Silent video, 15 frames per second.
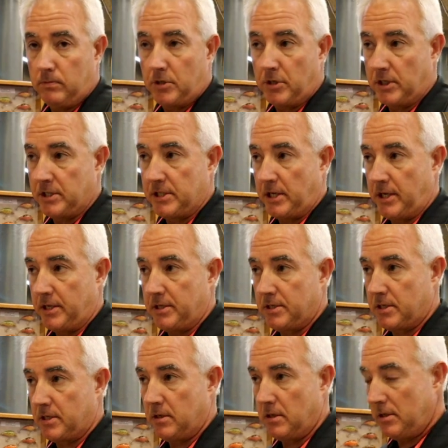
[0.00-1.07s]
to
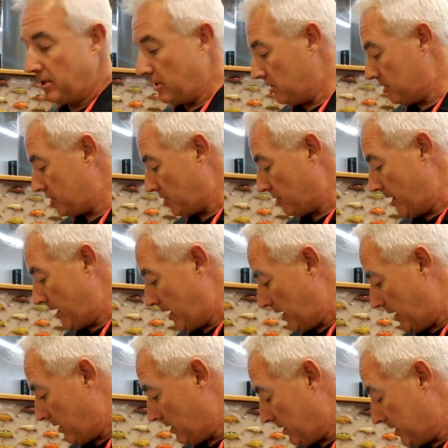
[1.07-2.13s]
exist, and there's three
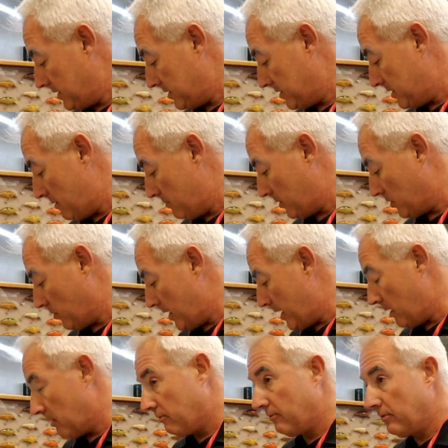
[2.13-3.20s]
here. And this is number
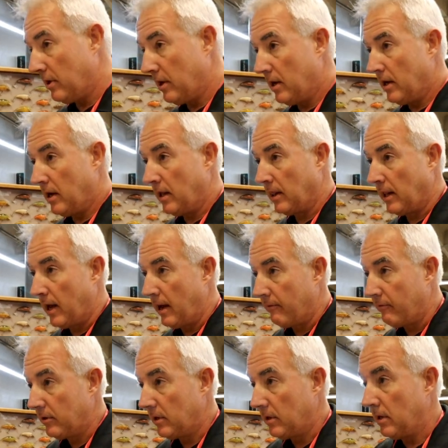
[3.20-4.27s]
12,
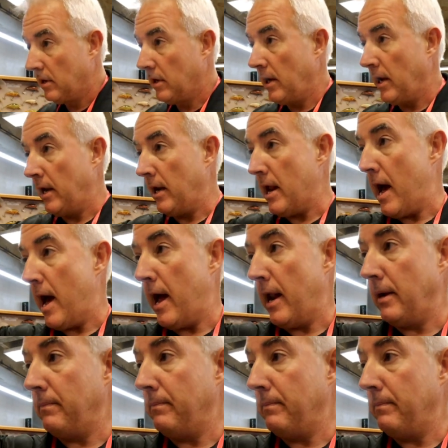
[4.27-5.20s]
11, and 9.